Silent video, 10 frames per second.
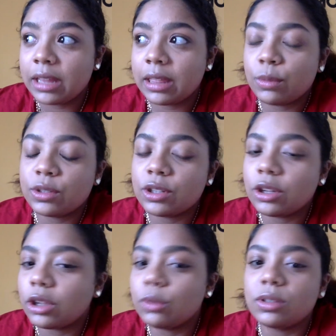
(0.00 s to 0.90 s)
that was the
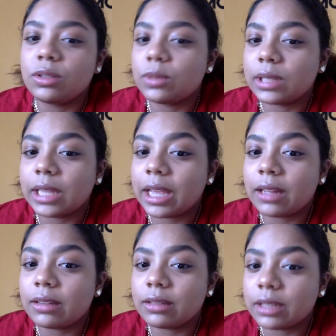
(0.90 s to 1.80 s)
closest one they
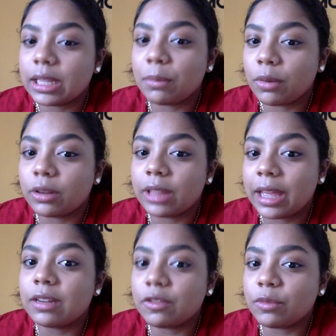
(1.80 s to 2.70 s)
had, in like the
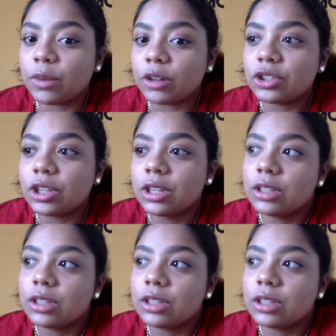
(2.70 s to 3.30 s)
end of March.